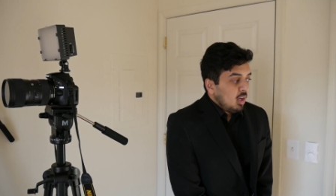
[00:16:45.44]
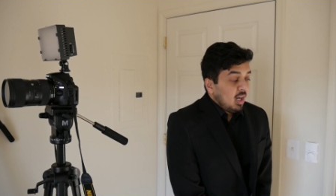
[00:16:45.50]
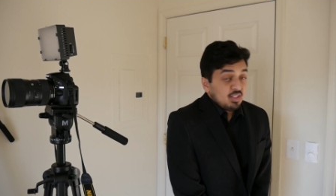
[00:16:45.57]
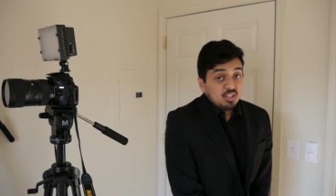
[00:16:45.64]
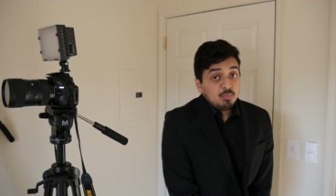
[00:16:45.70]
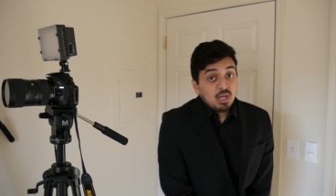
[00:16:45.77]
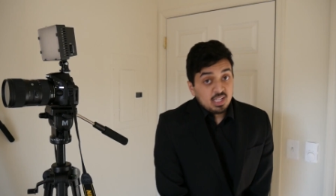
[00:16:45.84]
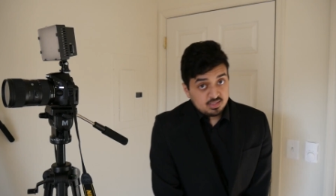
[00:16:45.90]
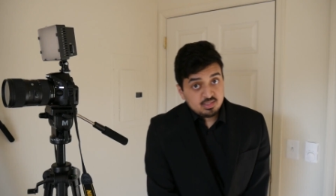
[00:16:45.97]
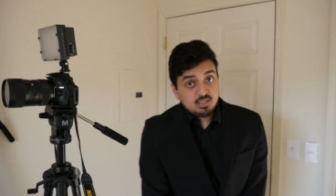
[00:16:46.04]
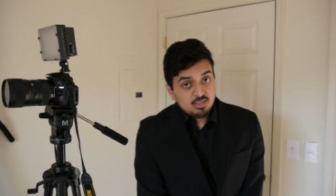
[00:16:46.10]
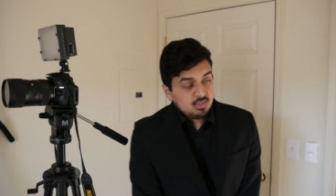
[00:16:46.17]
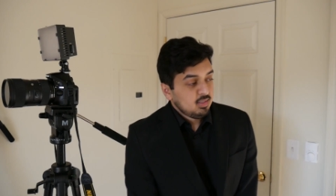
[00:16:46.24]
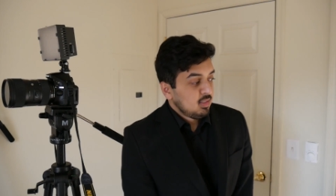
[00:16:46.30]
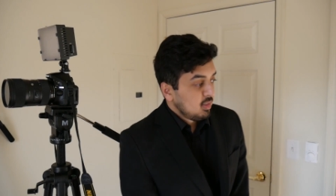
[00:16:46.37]
Adib has
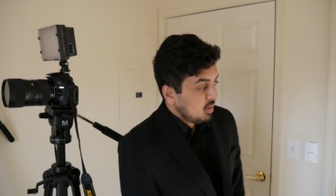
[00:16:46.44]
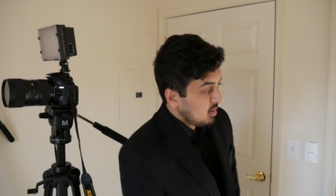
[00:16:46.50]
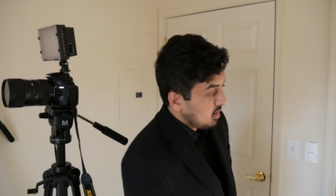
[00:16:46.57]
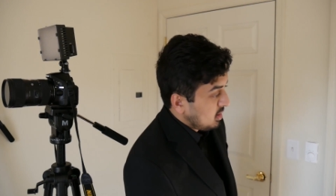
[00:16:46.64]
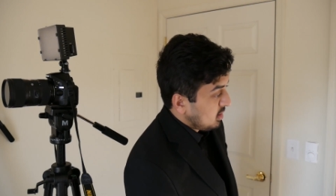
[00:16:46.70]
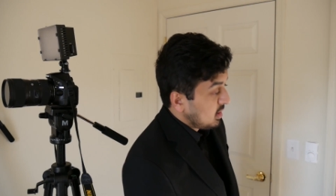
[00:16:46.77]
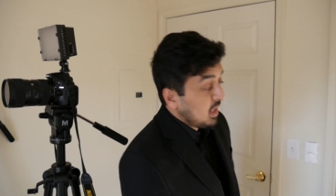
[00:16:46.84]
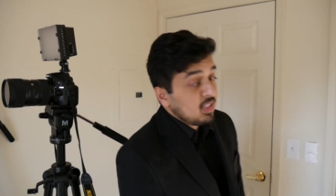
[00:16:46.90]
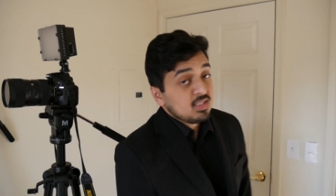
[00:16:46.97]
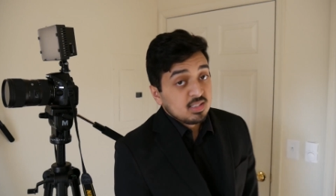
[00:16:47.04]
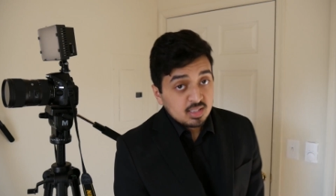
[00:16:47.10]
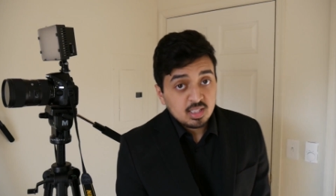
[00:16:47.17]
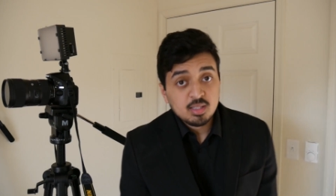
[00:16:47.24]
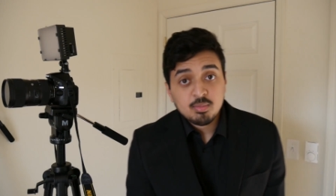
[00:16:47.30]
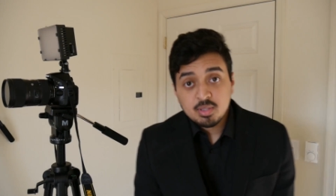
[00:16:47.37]
it. Thanks,
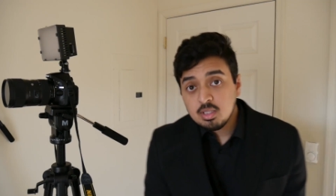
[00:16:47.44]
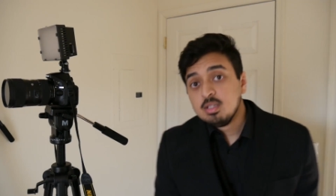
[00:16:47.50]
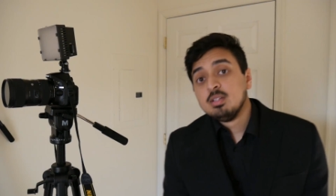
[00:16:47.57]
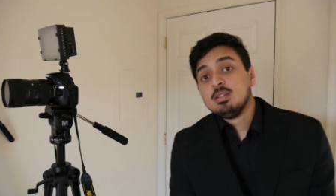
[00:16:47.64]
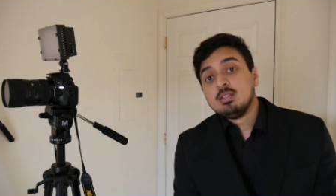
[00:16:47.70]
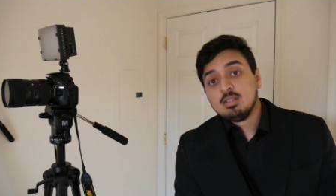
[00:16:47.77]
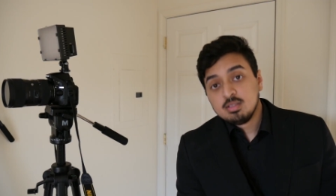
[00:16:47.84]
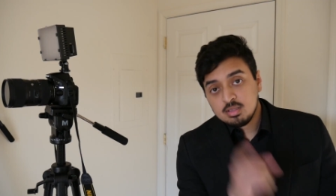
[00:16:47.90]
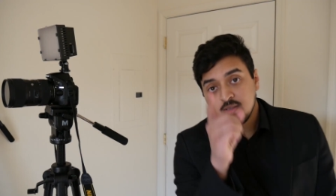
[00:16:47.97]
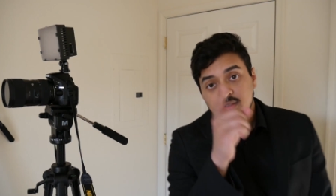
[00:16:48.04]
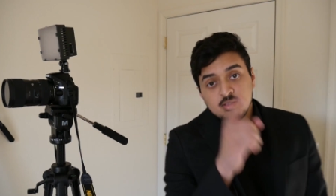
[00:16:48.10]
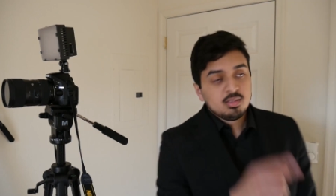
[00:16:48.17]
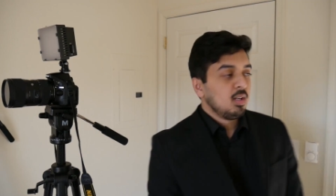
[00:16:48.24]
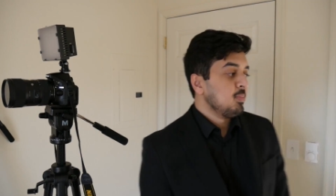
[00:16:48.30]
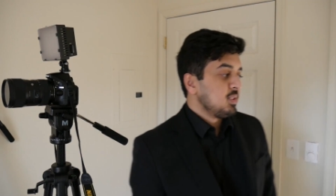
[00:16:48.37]
Adib.
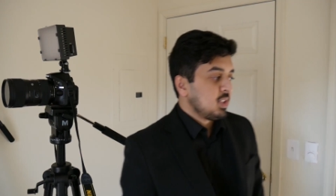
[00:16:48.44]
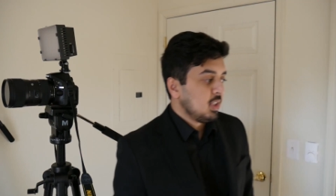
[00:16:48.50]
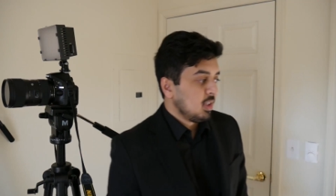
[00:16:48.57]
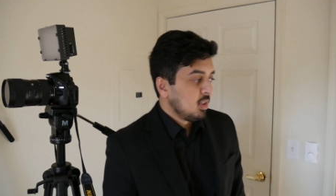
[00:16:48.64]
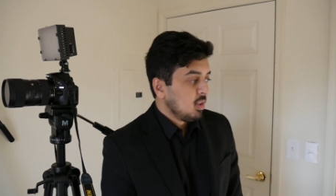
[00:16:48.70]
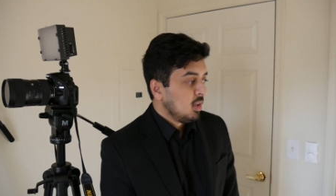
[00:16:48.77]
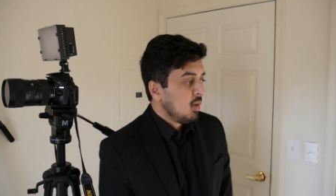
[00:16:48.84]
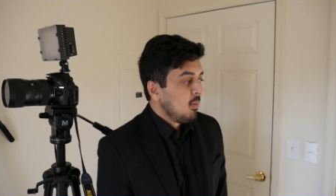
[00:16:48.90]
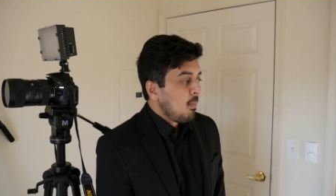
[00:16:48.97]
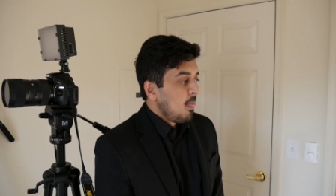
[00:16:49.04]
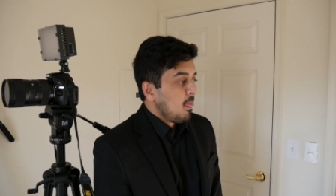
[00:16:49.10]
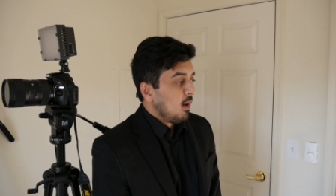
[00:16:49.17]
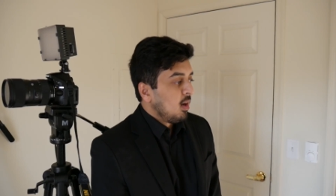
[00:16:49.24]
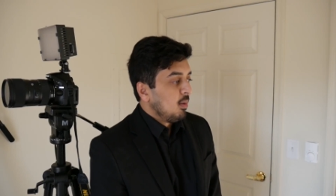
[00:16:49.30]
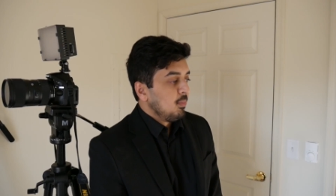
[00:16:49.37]
I'm just kidding.
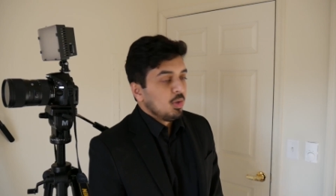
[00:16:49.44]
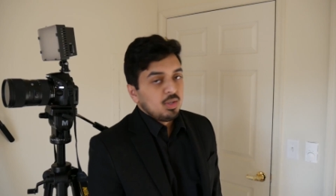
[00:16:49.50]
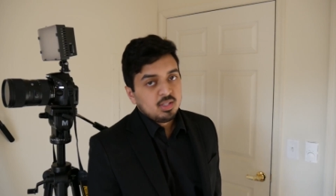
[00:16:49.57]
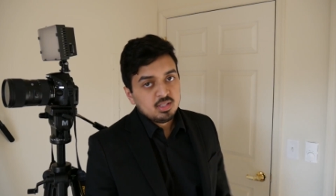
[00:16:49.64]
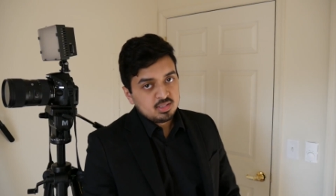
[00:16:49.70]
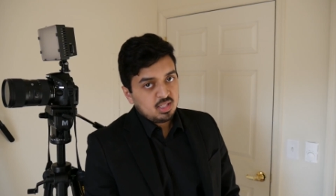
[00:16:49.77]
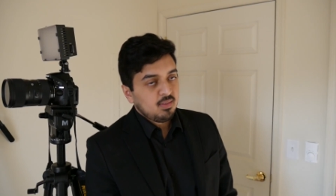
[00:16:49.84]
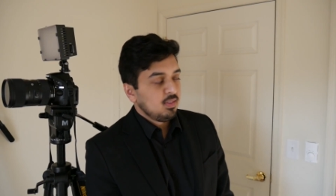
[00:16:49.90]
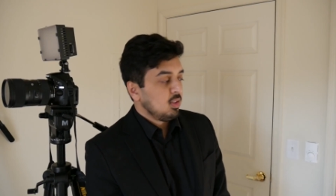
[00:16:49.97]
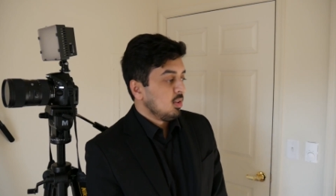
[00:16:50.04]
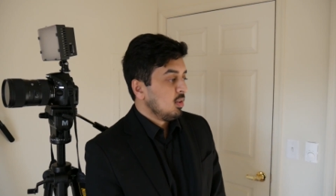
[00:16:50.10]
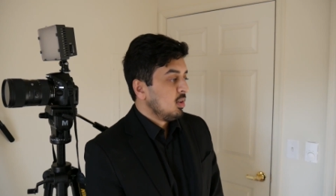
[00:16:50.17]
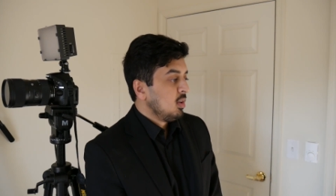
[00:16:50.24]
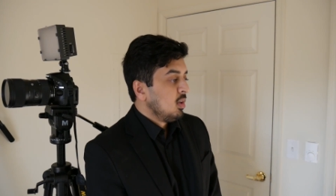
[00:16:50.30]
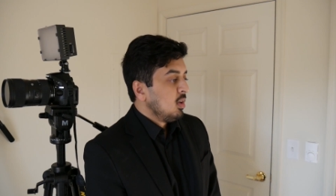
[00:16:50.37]
No, he does have it
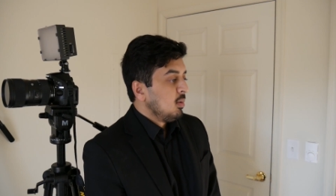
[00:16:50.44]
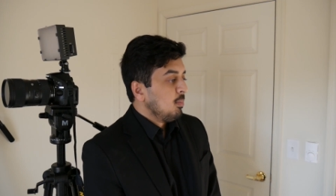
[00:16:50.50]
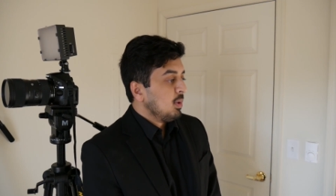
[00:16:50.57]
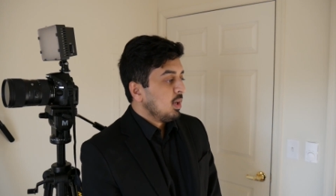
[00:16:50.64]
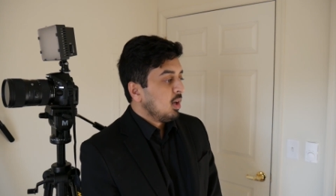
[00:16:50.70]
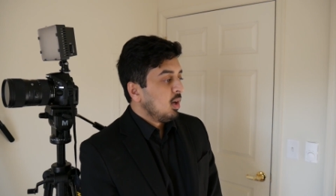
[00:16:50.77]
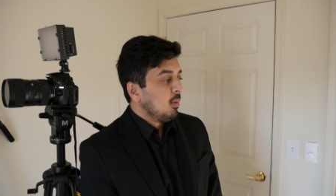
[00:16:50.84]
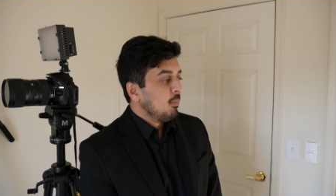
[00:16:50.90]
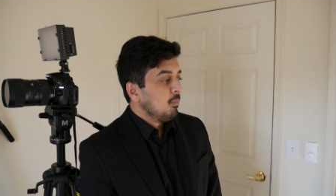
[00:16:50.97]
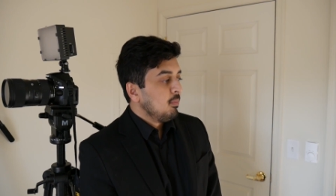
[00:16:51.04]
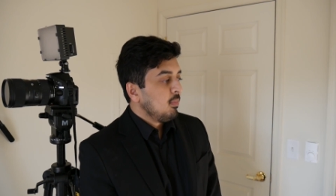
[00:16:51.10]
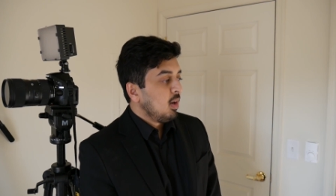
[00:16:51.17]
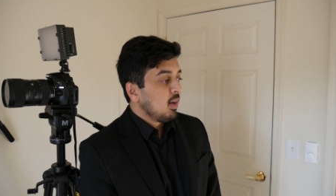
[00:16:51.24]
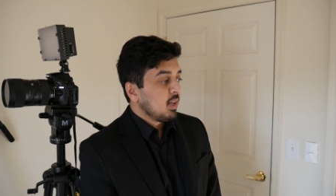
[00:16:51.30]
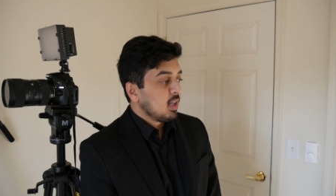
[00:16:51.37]
though. But
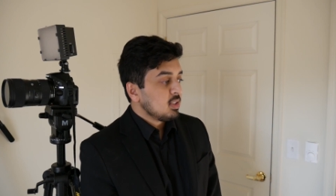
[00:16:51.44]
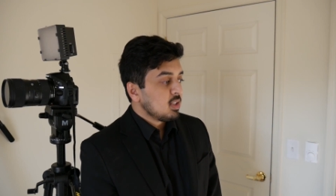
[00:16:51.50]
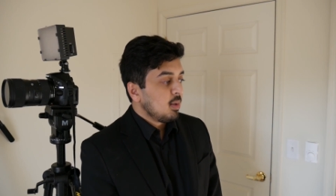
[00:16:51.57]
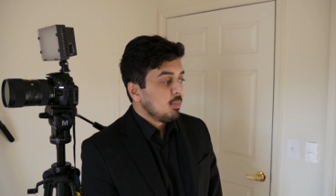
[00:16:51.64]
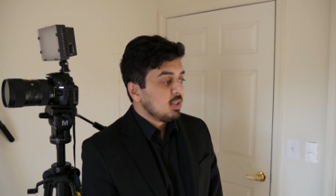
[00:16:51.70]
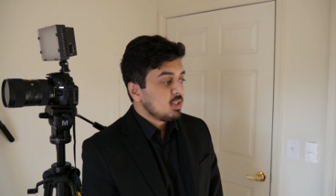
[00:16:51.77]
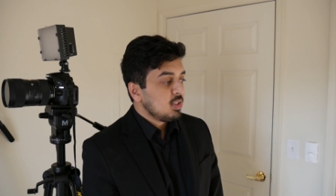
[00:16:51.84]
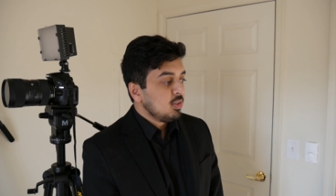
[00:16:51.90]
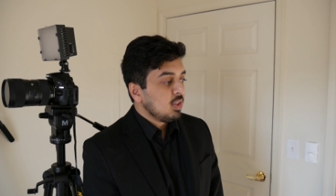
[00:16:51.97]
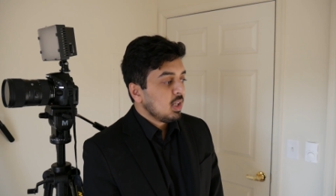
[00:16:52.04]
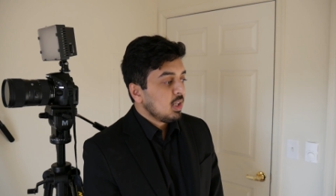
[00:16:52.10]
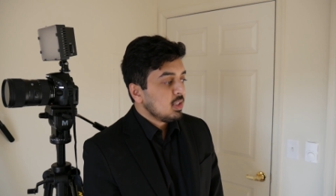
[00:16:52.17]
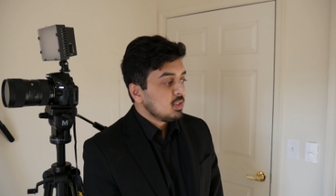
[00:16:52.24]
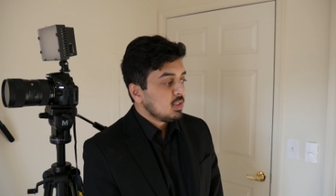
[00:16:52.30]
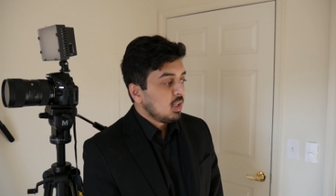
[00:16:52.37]
alright guys, I'm going to see you
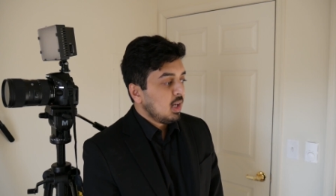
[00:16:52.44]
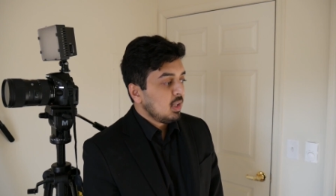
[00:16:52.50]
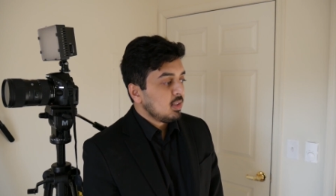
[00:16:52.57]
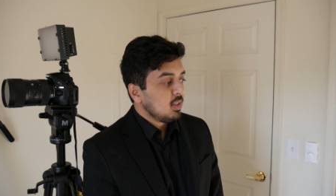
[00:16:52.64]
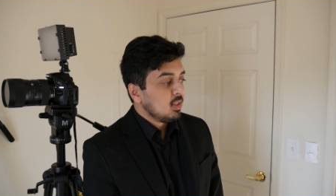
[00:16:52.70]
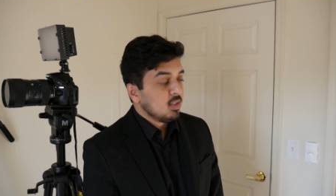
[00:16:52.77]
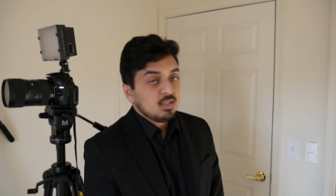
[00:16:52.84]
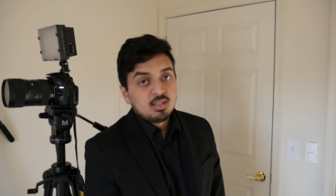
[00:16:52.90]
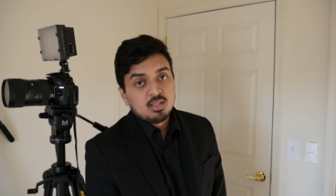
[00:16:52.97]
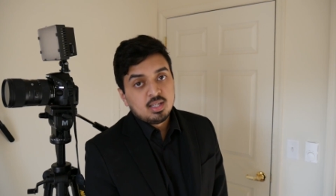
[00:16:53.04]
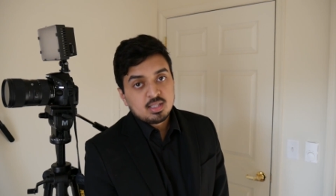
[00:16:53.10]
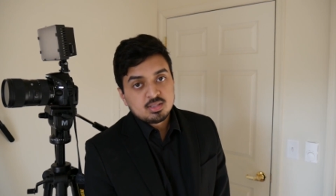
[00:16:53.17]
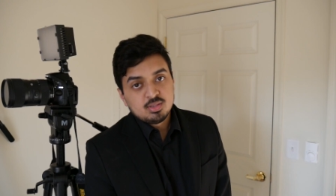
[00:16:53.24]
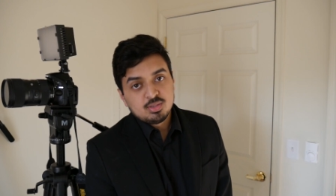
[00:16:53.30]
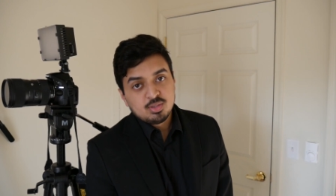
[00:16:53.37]
guys at the
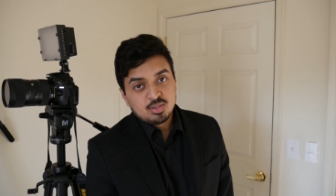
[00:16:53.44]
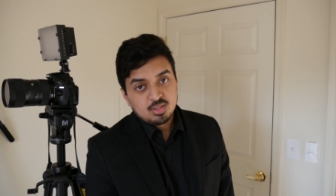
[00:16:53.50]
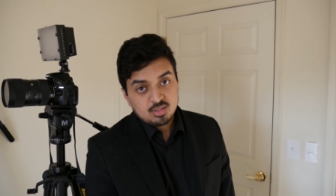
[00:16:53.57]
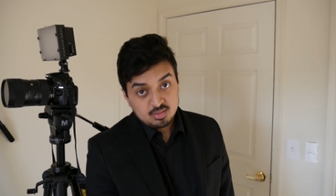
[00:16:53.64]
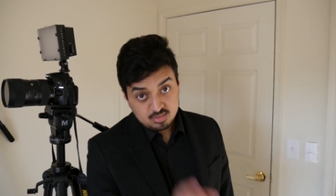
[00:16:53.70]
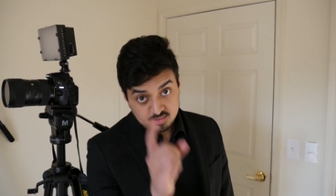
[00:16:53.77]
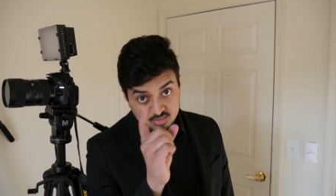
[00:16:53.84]
next tutorial.